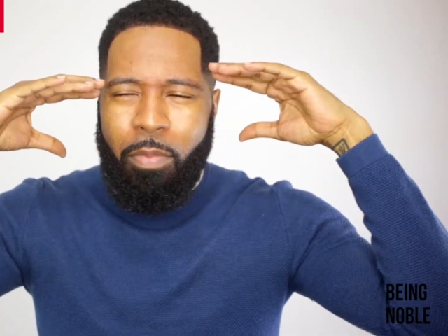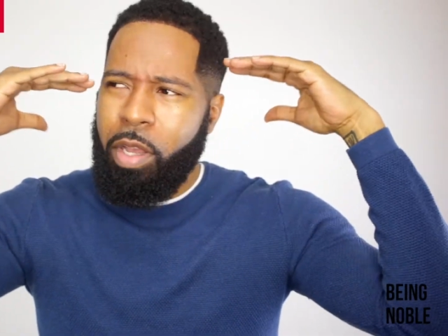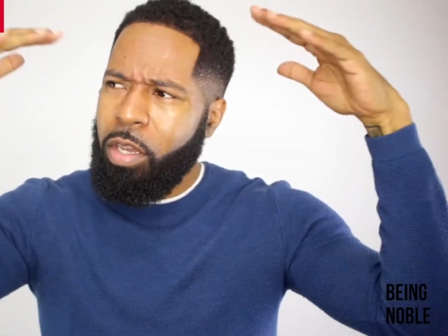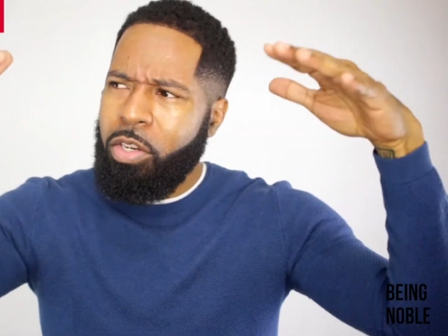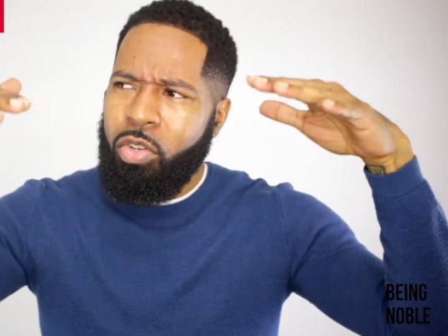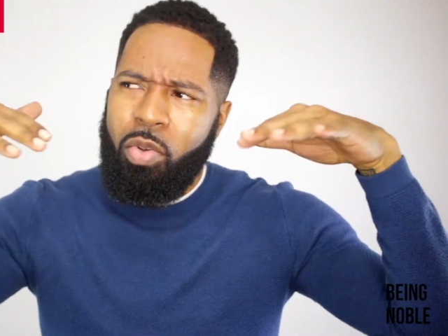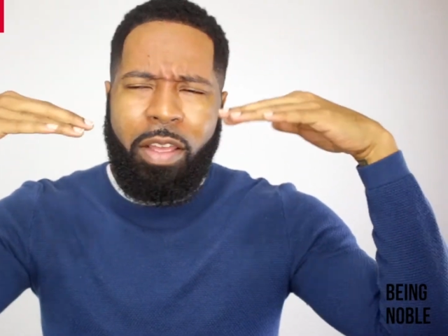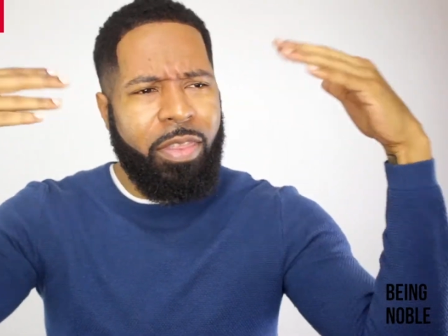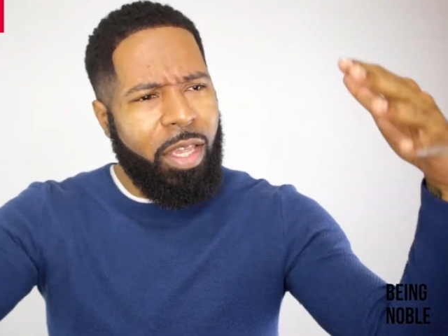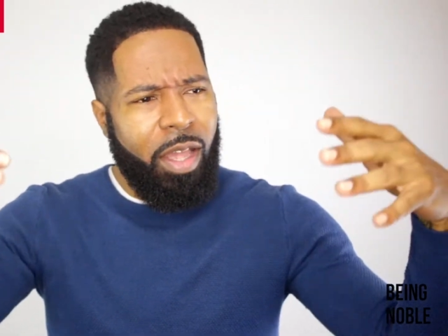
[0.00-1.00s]
I'm a good dude.
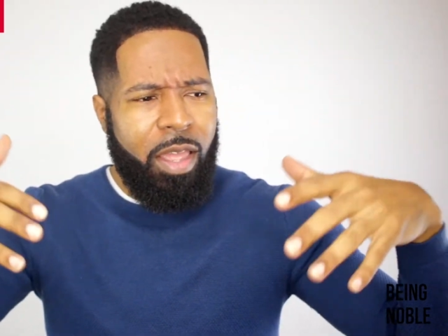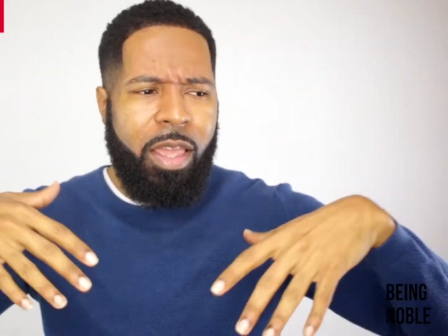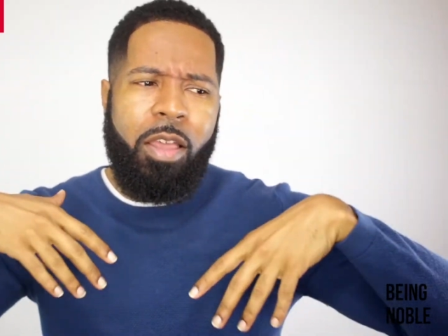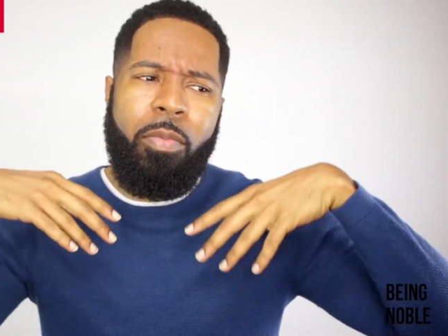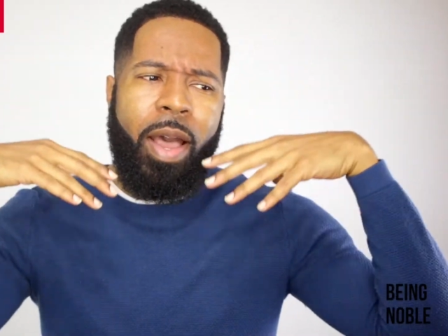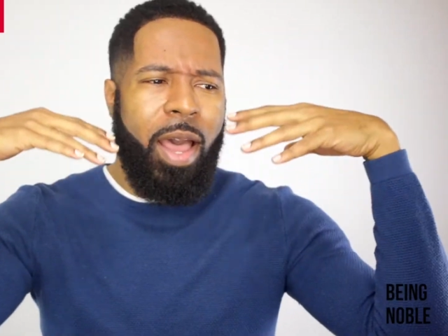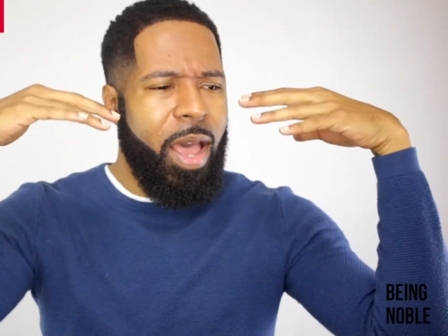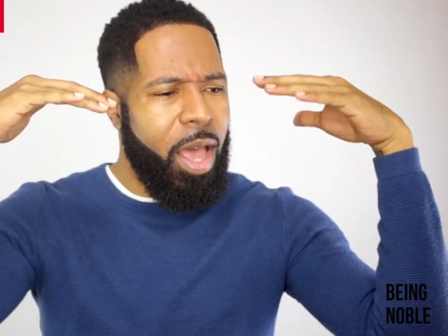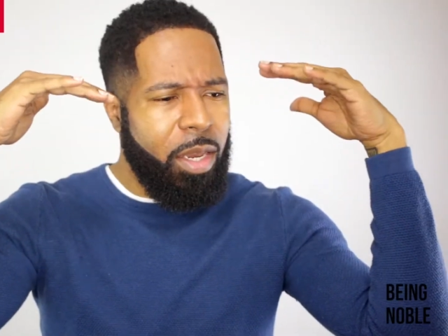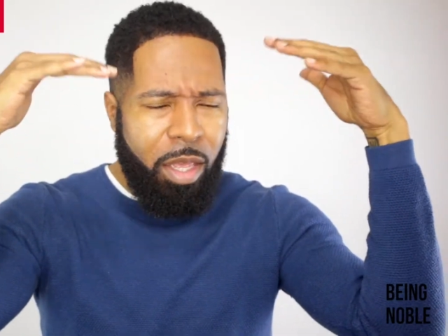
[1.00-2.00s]
I think I am.
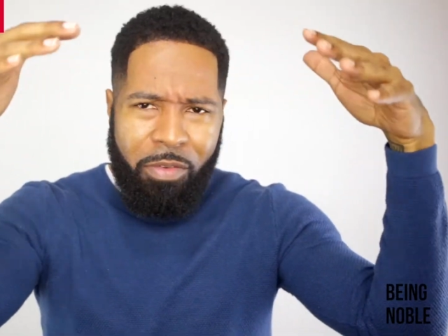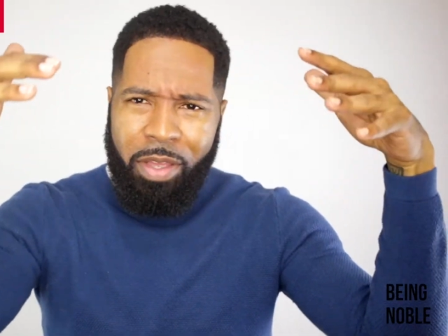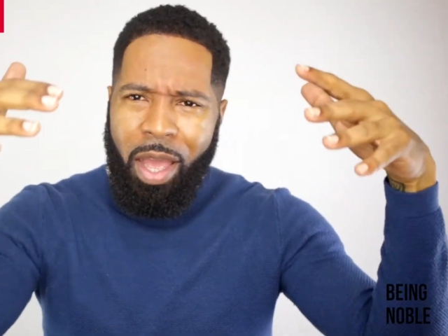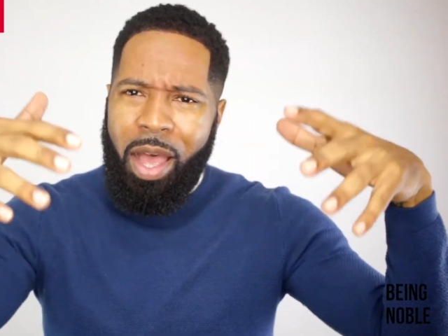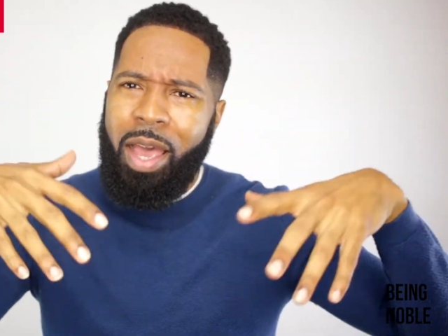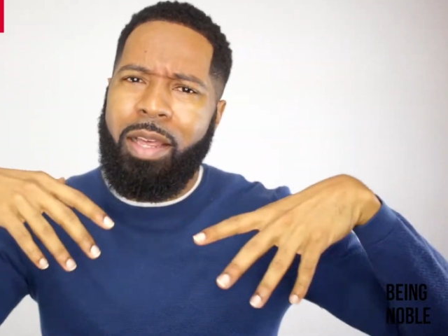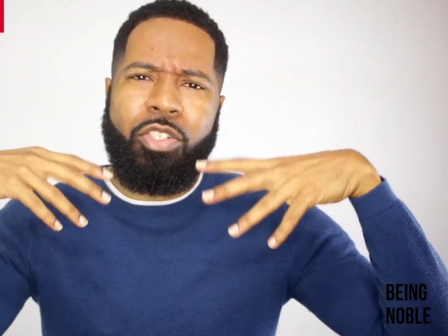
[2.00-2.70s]
I love God.